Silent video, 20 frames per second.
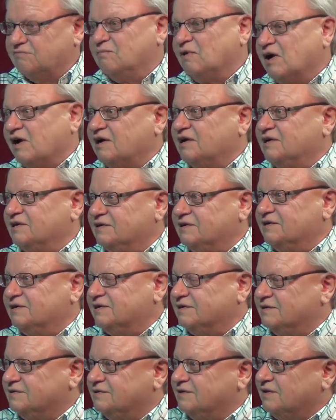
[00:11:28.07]
mine
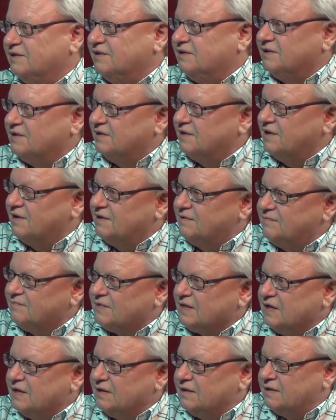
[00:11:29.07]
in the
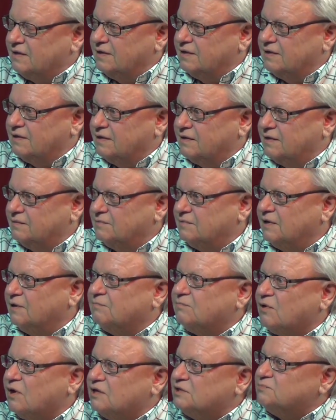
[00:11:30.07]

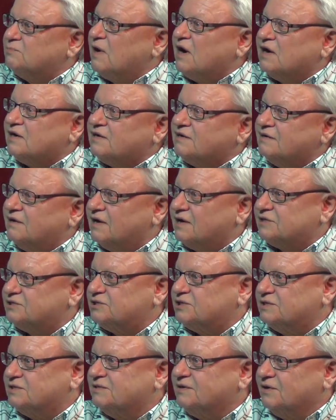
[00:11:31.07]
Emprise Bank
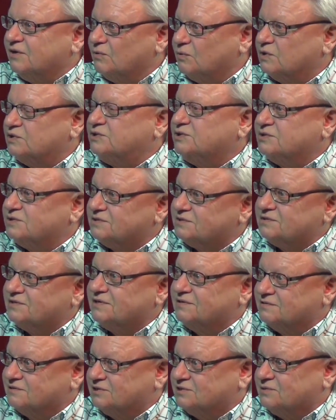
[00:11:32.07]
collection, which is
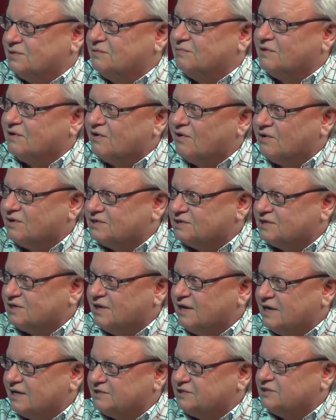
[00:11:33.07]
an extremely large
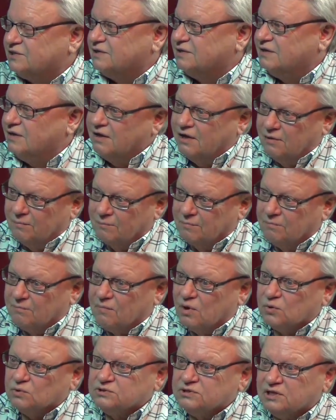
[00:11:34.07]
collection of
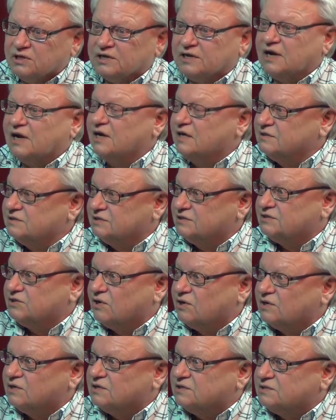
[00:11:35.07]
mostly Kansas
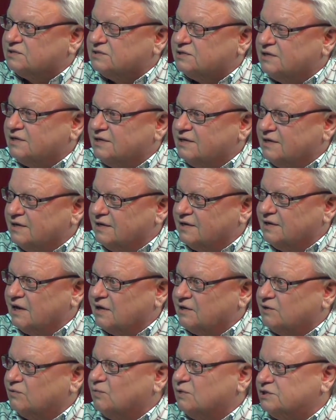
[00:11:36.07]
artists. Hmm.
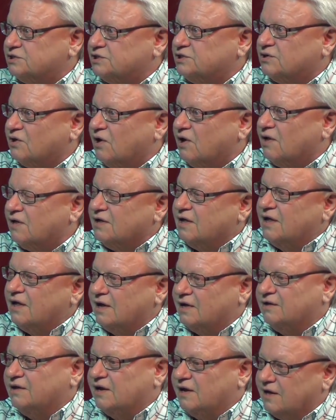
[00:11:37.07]
Down in Wichita,
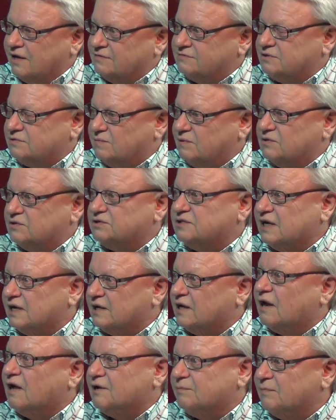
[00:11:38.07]
and they have some other
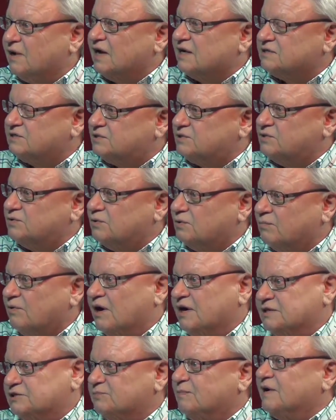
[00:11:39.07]
satellite banks too, or
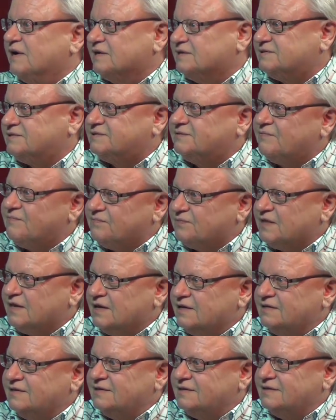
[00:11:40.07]
branch banks.
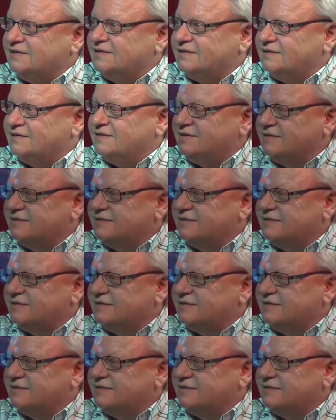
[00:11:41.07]
Very nice, very